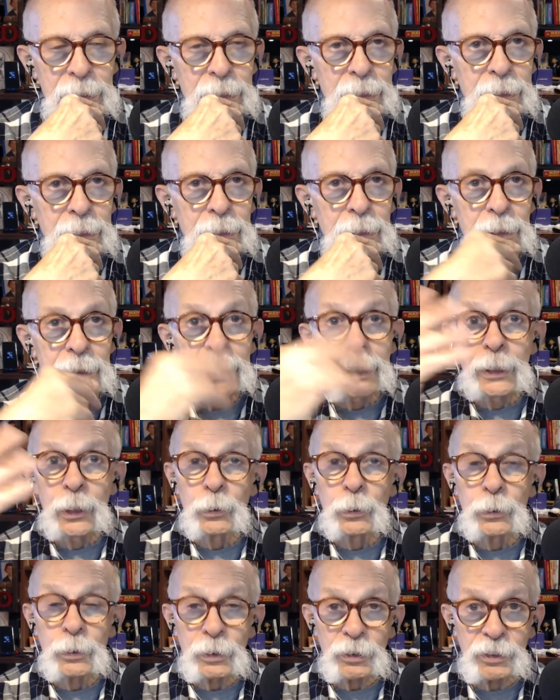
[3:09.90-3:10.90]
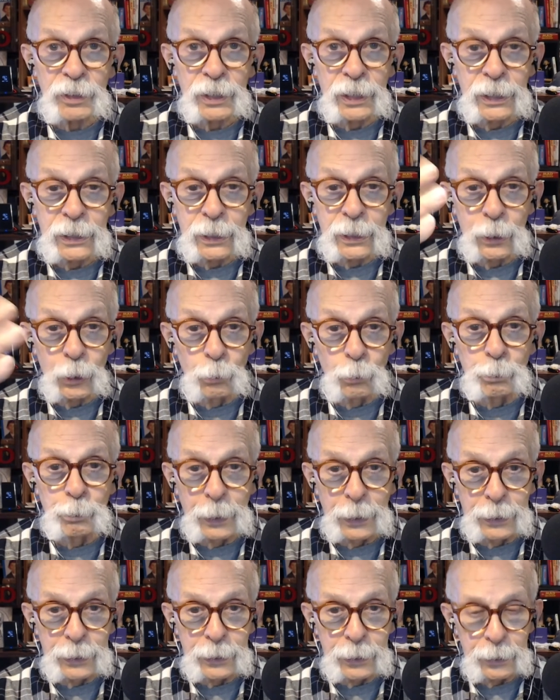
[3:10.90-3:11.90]
Uh, they don't sting, they don't
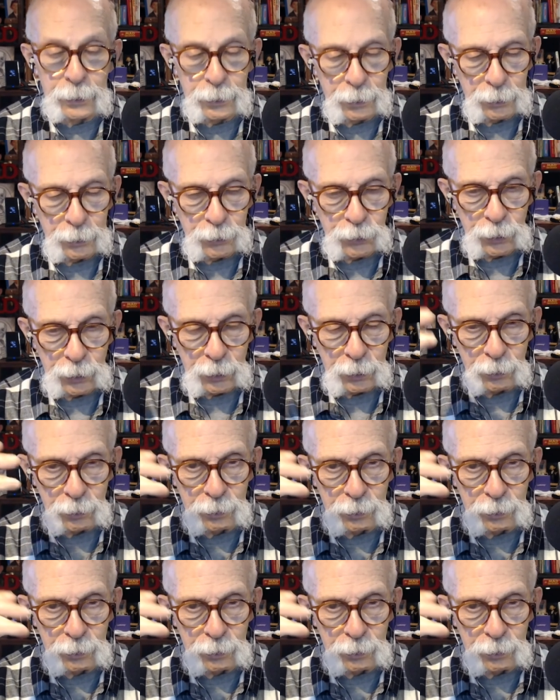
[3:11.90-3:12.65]
bite. I, I checked